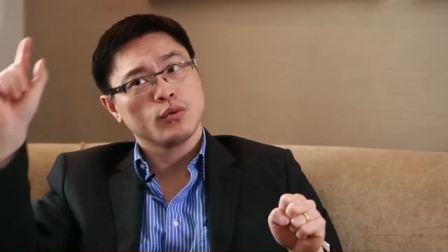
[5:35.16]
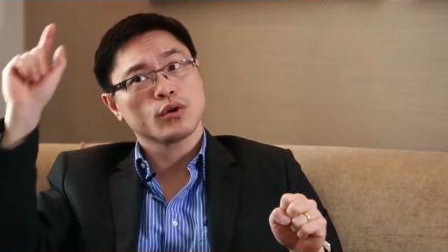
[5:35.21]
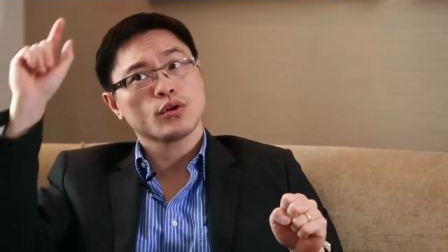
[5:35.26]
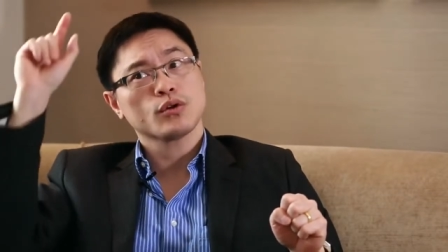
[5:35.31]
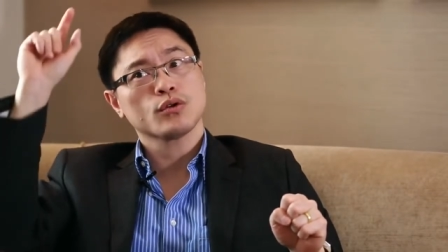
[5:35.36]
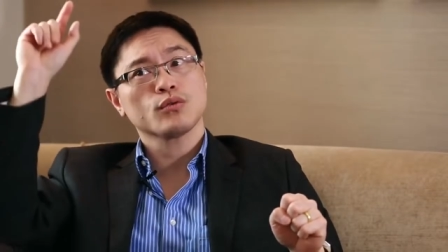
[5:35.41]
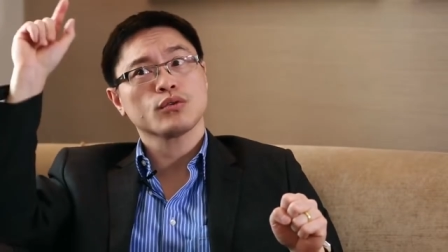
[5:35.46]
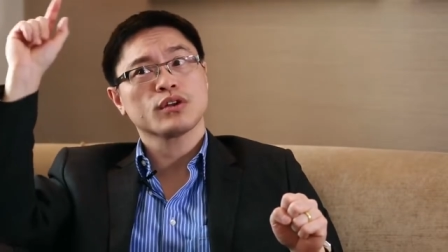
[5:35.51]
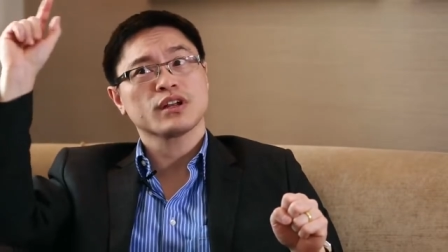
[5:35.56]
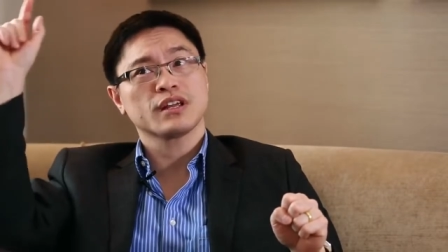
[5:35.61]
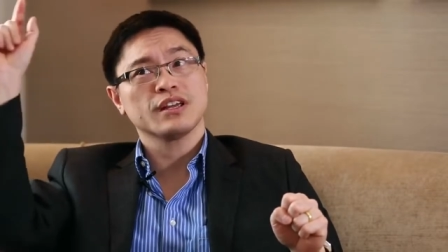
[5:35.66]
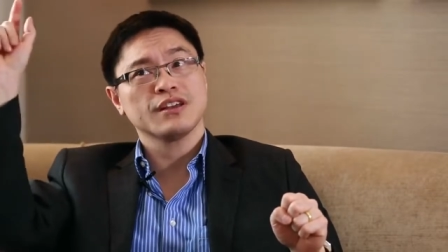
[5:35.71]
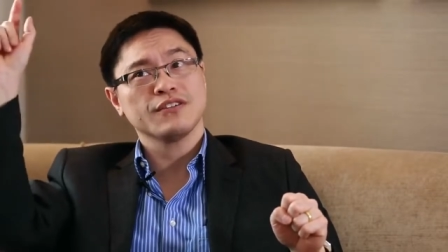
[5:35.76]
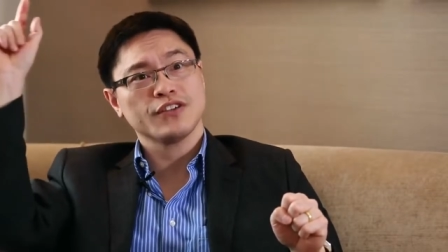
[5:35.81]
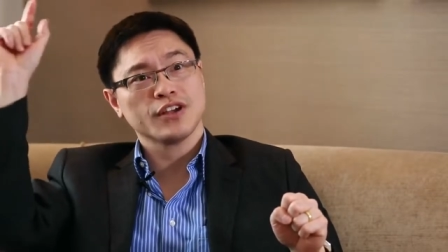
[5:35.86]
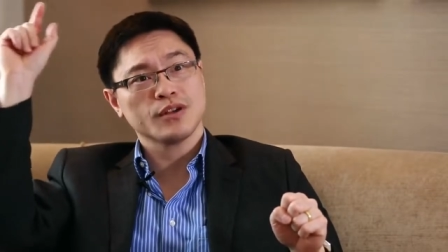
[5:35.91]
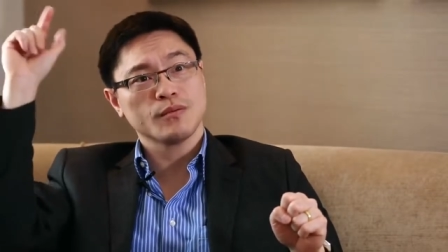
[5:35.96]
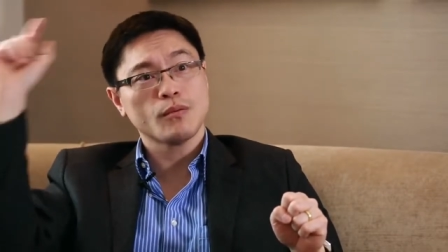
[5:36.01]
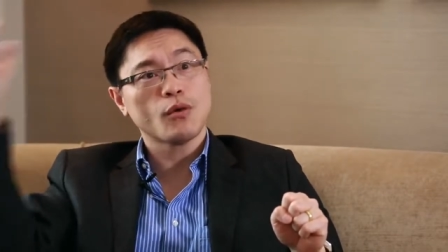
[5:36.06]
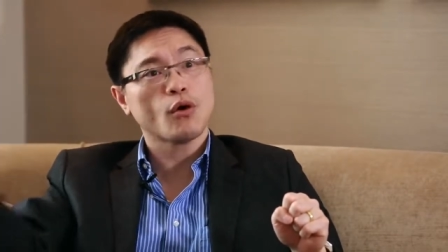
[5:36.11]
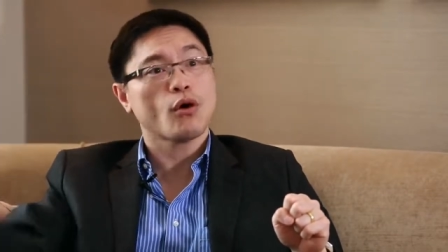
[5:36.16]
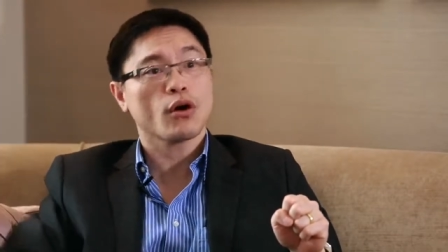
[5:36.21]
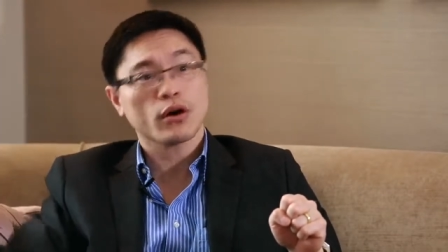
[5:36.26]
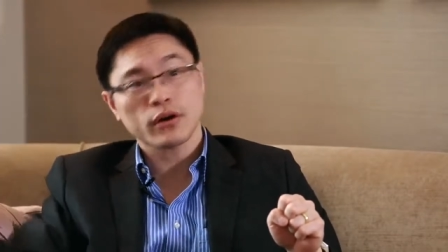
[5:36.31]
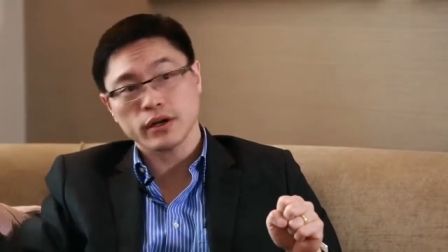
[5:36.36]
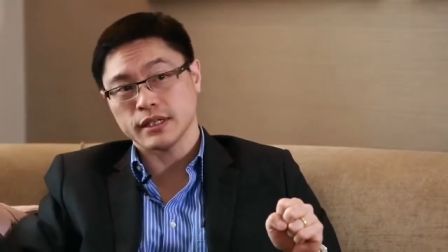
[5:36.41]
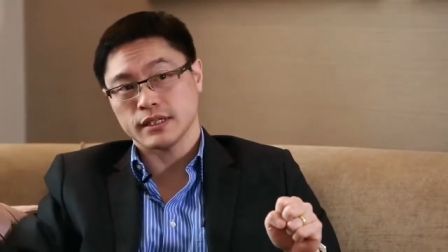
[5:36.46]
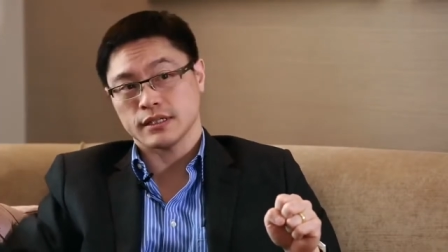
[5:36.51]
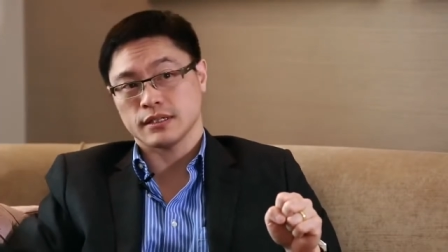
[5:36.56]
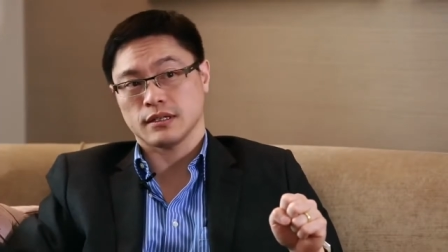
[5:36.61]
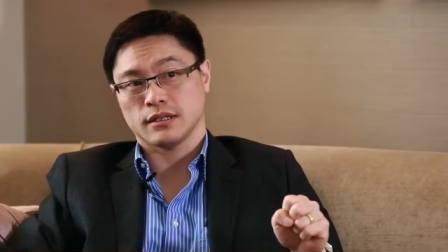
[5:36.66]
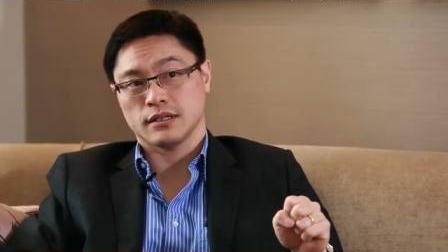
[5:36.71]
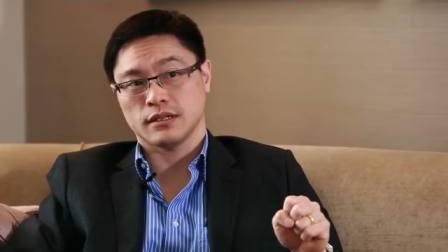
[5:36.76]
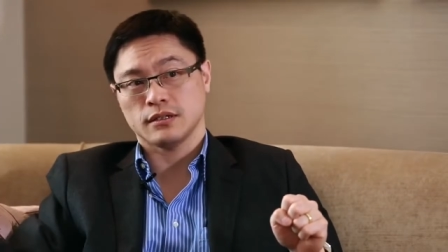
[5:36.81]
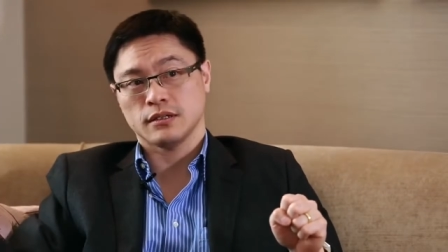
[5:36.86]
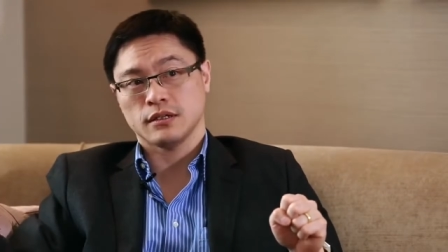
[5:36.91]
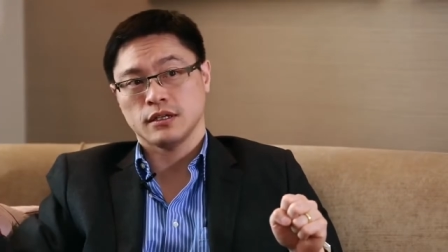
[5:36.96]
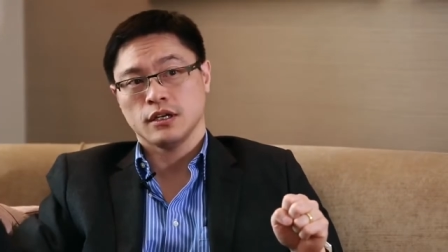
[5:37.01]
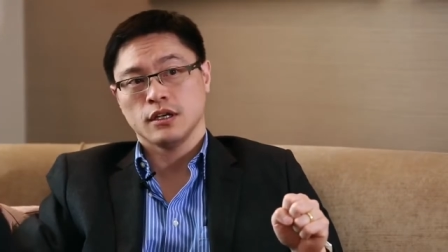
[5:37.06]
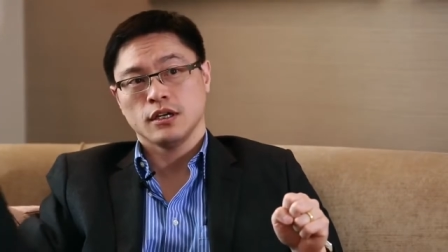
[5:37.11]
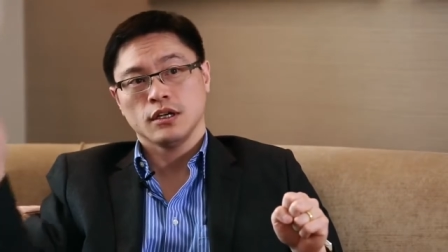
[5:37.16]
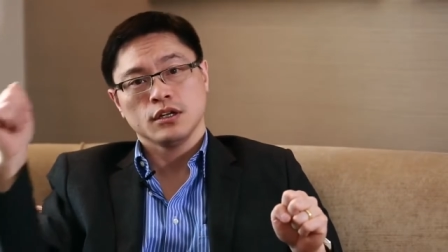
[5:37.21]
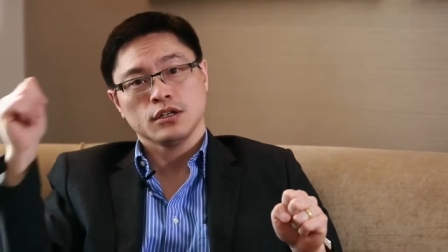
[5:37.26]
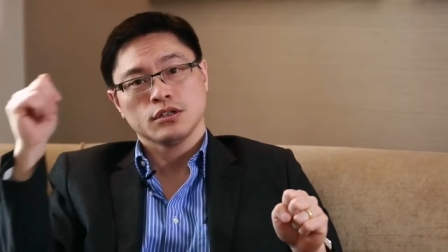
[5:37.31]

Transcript: we're giving more insulin